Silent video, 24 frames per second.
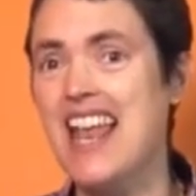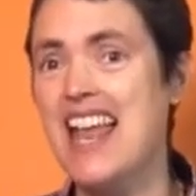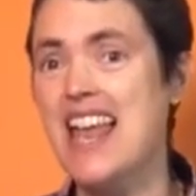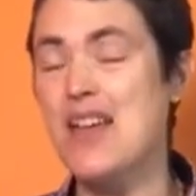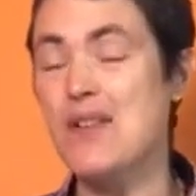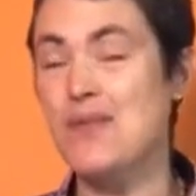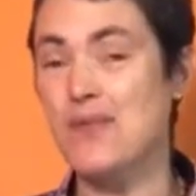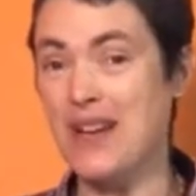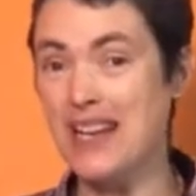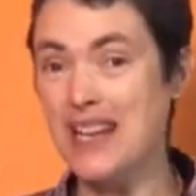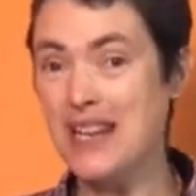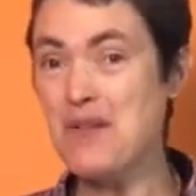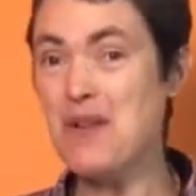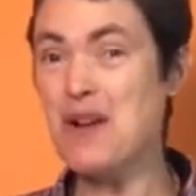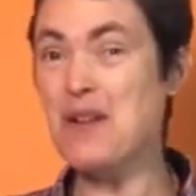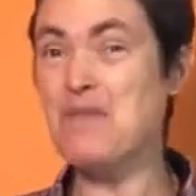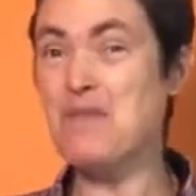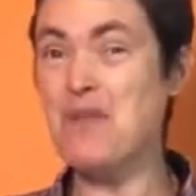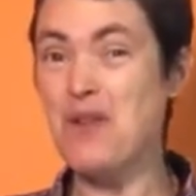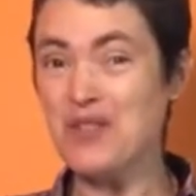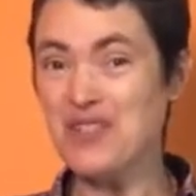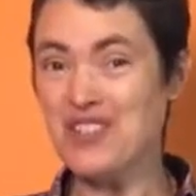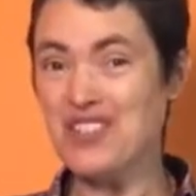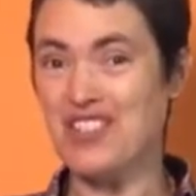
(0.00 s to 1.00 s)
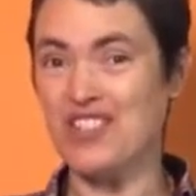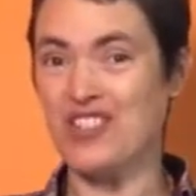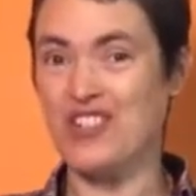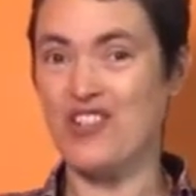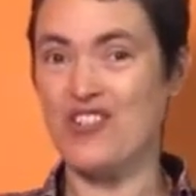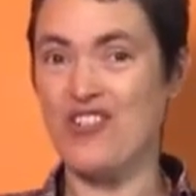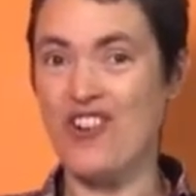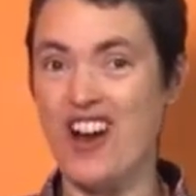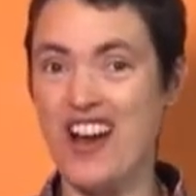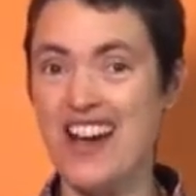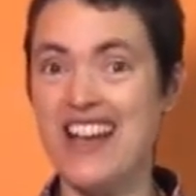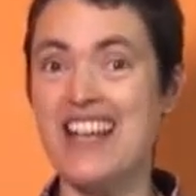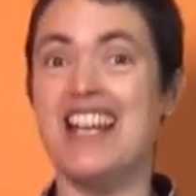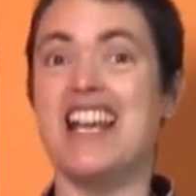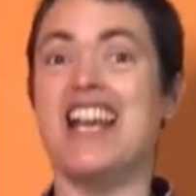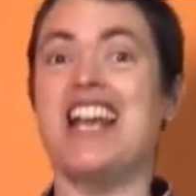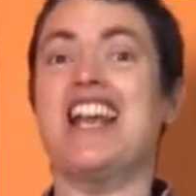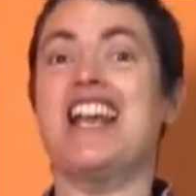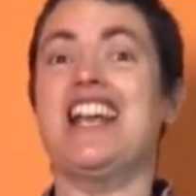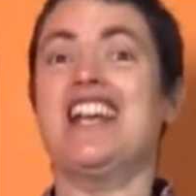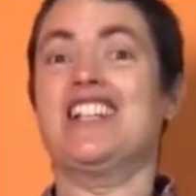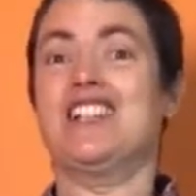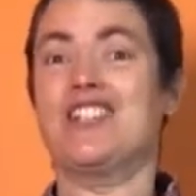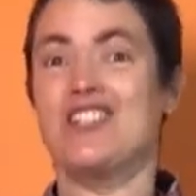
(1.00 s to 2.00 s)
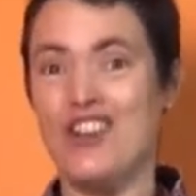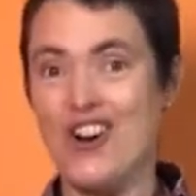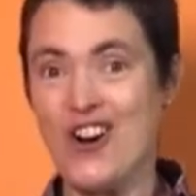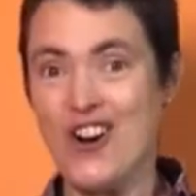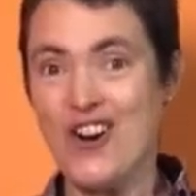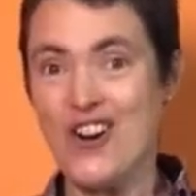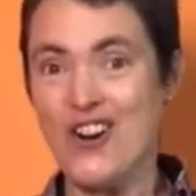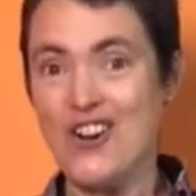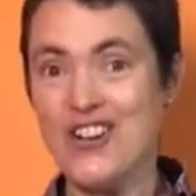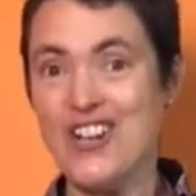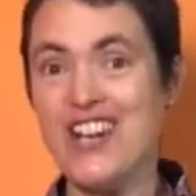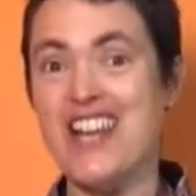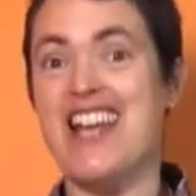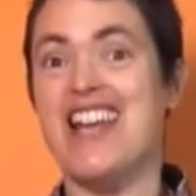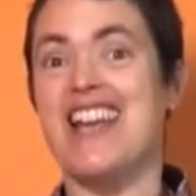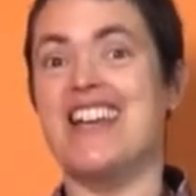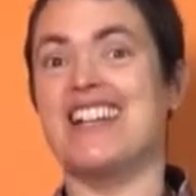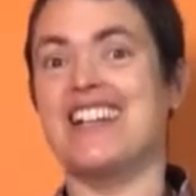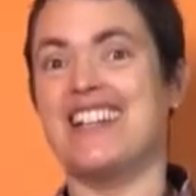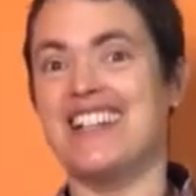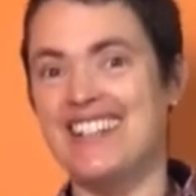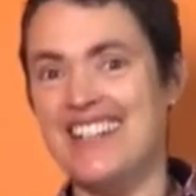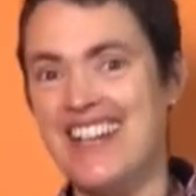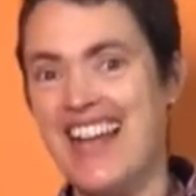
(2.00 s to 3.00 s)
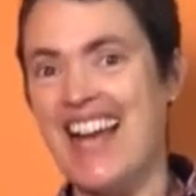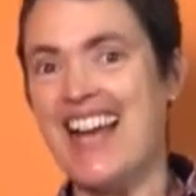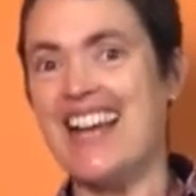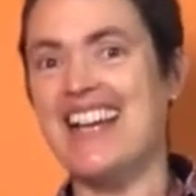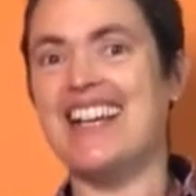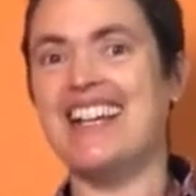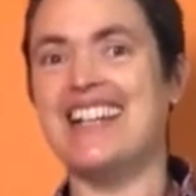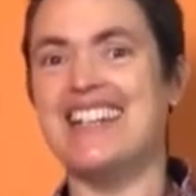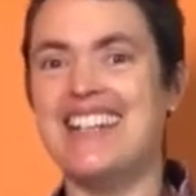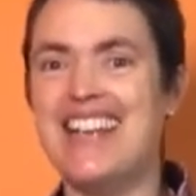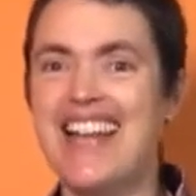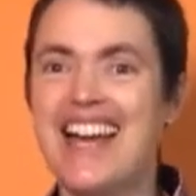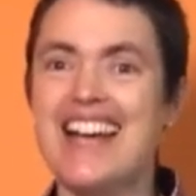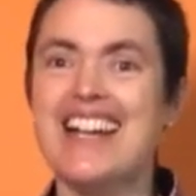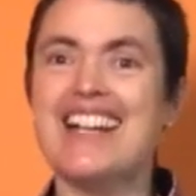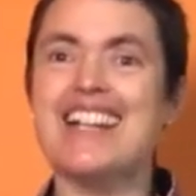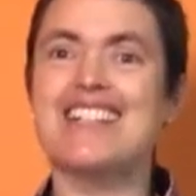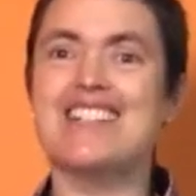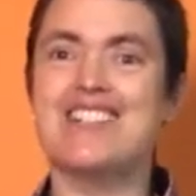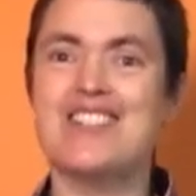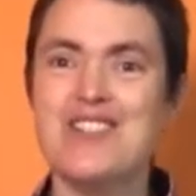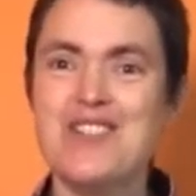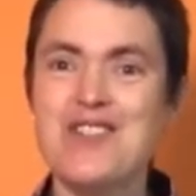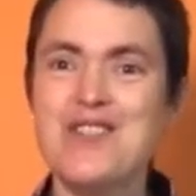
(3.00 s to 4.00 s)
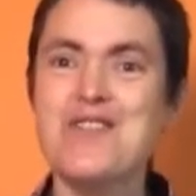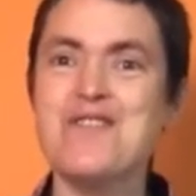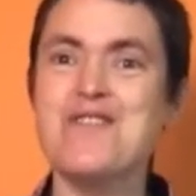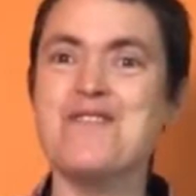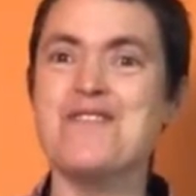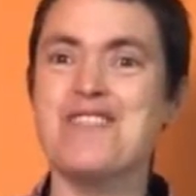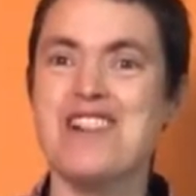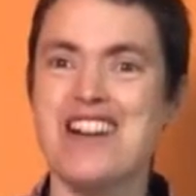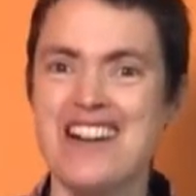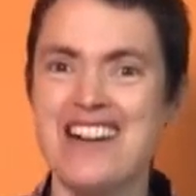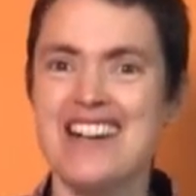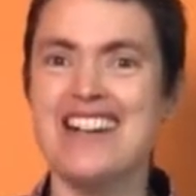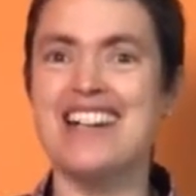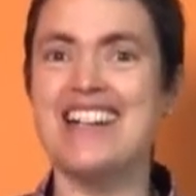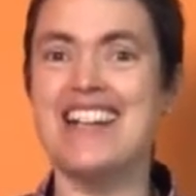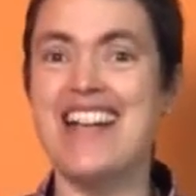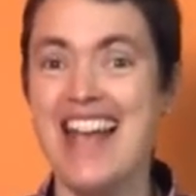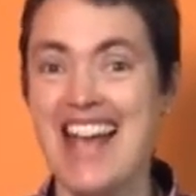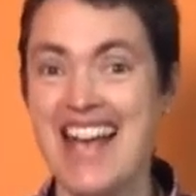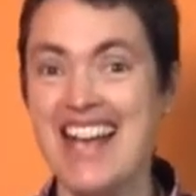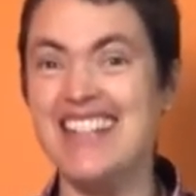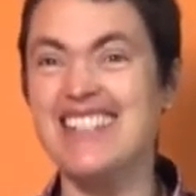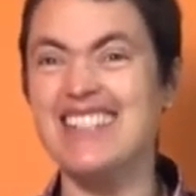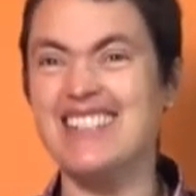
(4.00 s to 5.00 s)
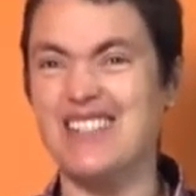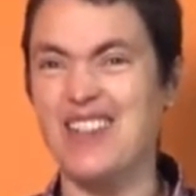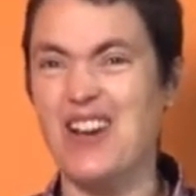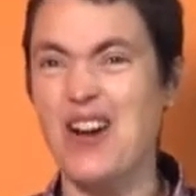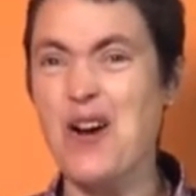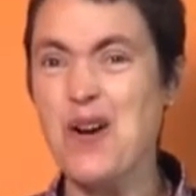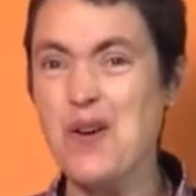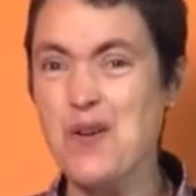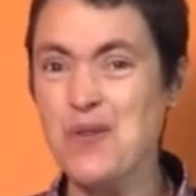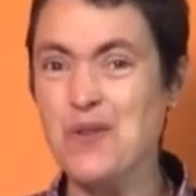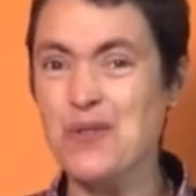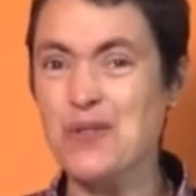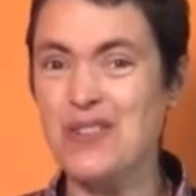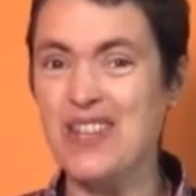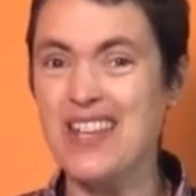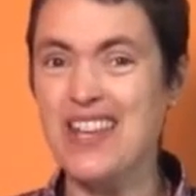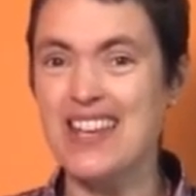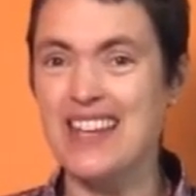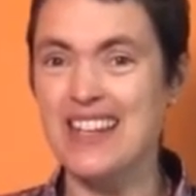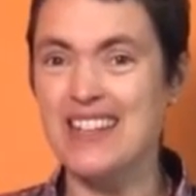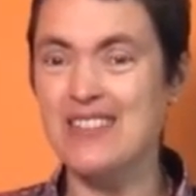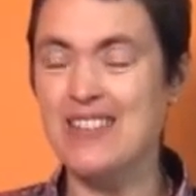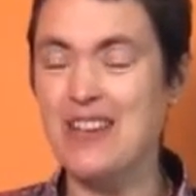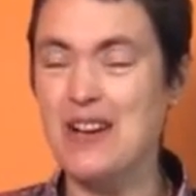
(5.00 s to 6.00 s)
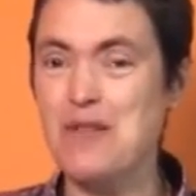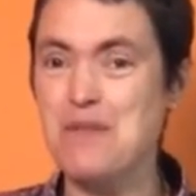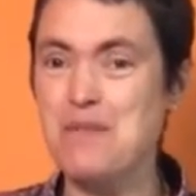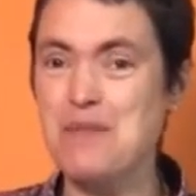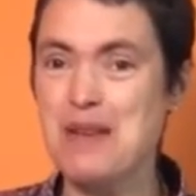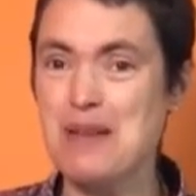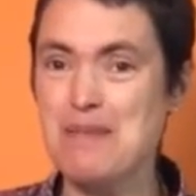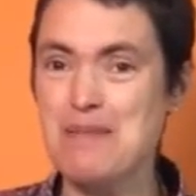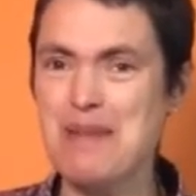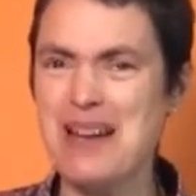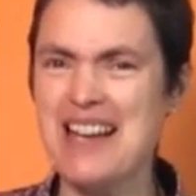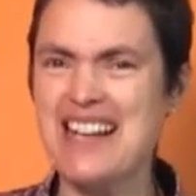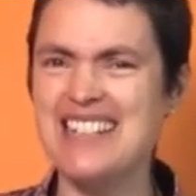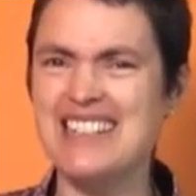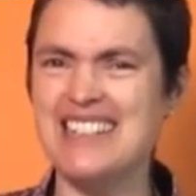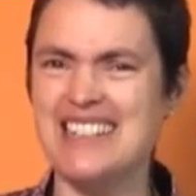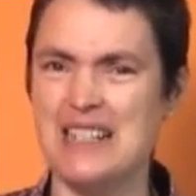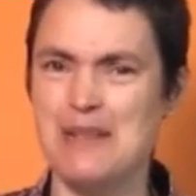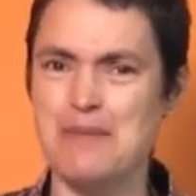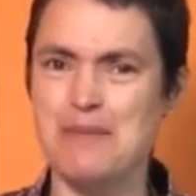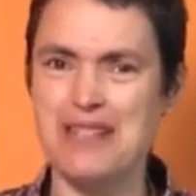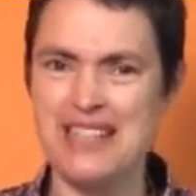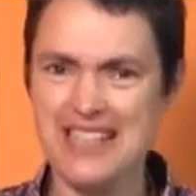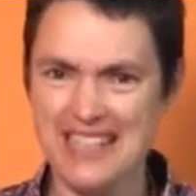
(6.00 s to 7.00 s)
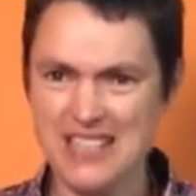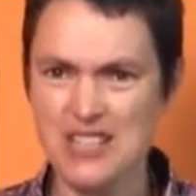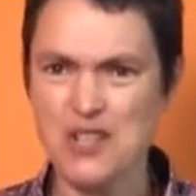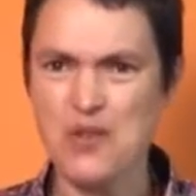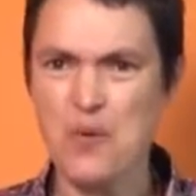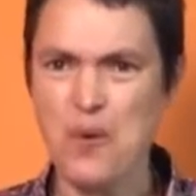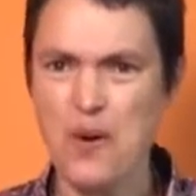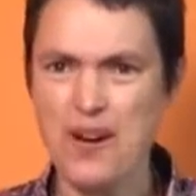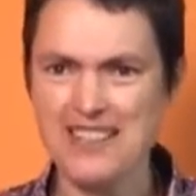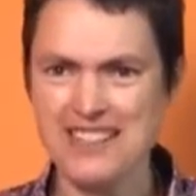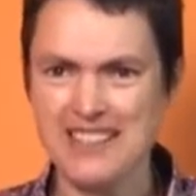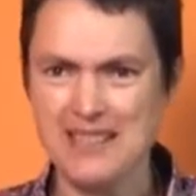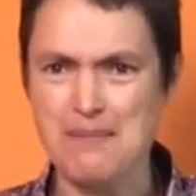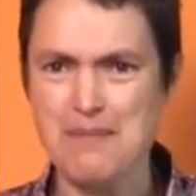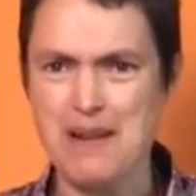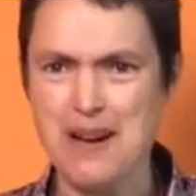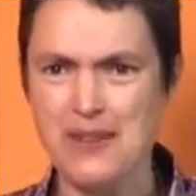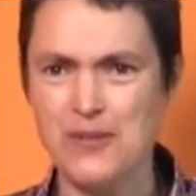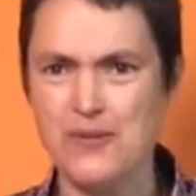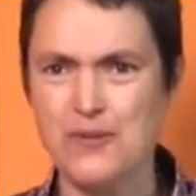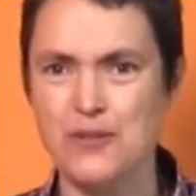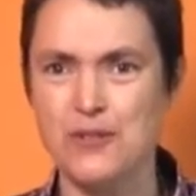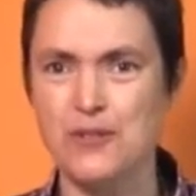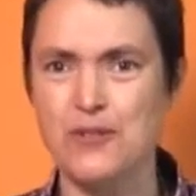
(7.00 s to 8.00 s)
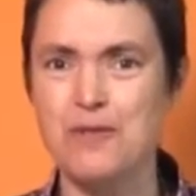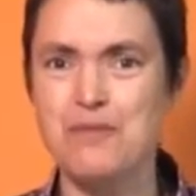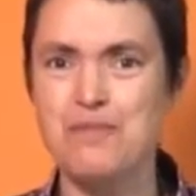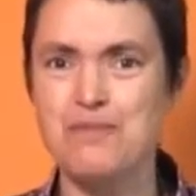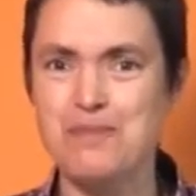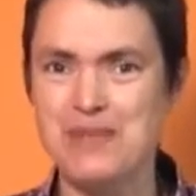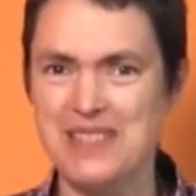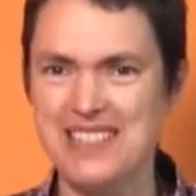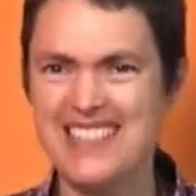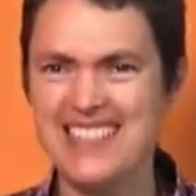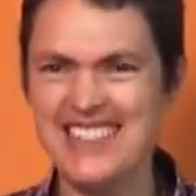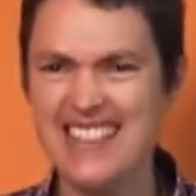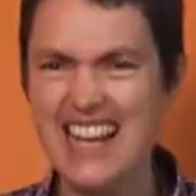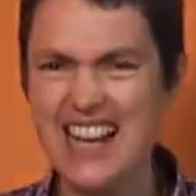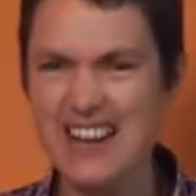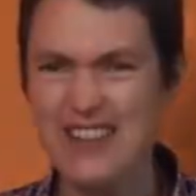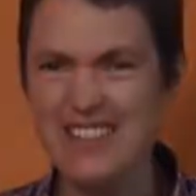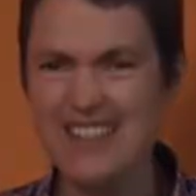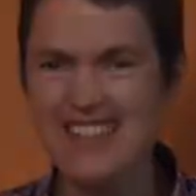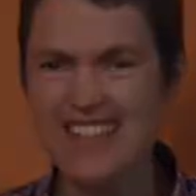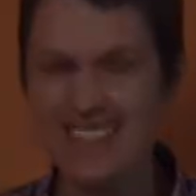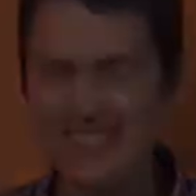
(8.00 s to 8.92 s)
If anyone wants to try John Kanaka Naka turaye, so the whole thing, that would be amazing, but it is quite a mouthful. But see how you